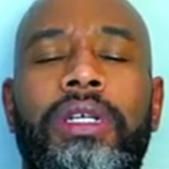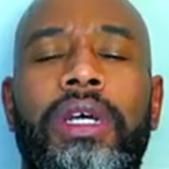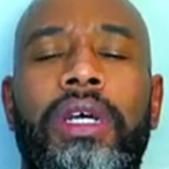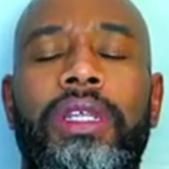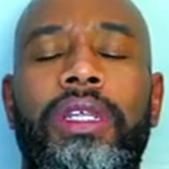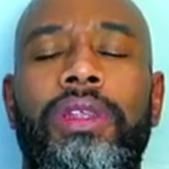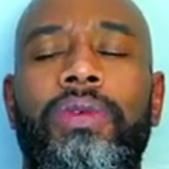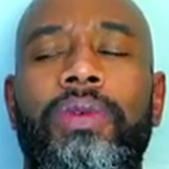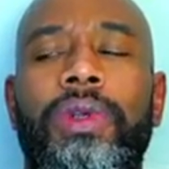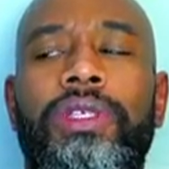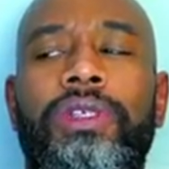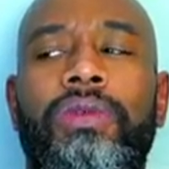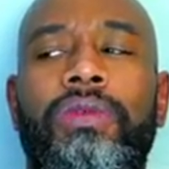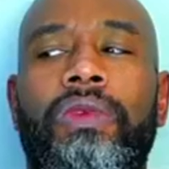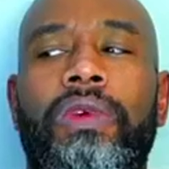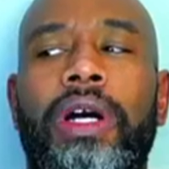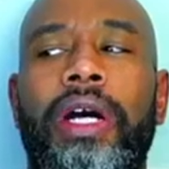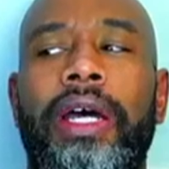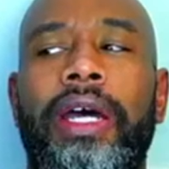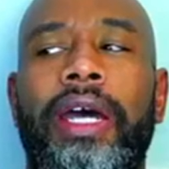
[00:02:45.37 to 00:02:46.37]
The reason
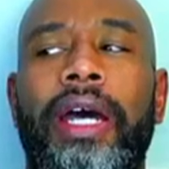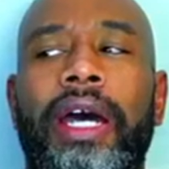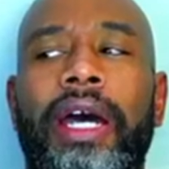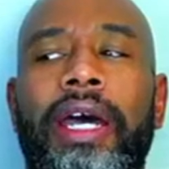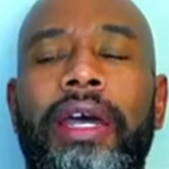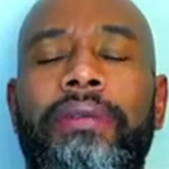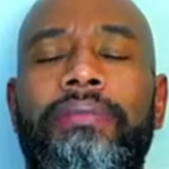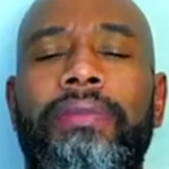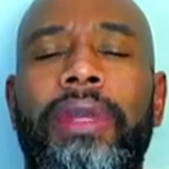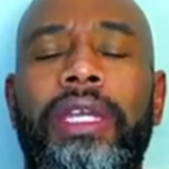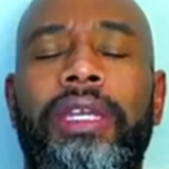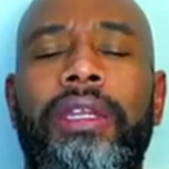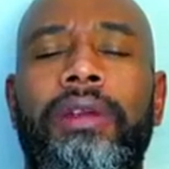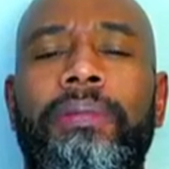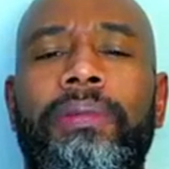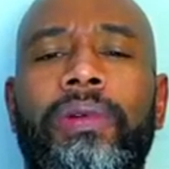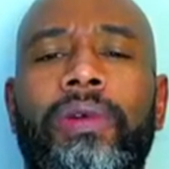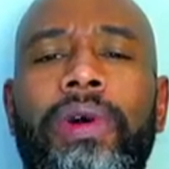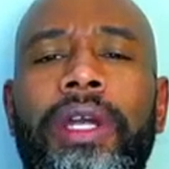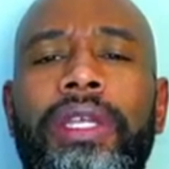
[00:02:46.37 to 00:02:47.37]
why I make it a
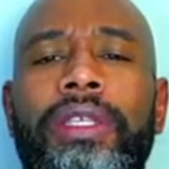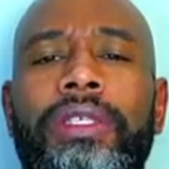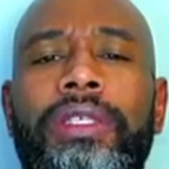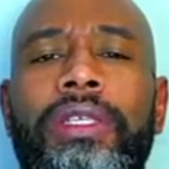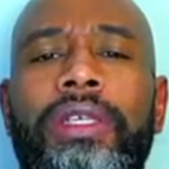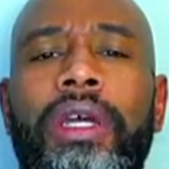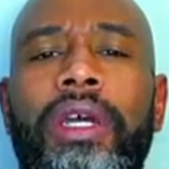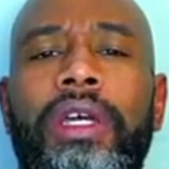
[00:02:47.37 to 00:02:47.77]
point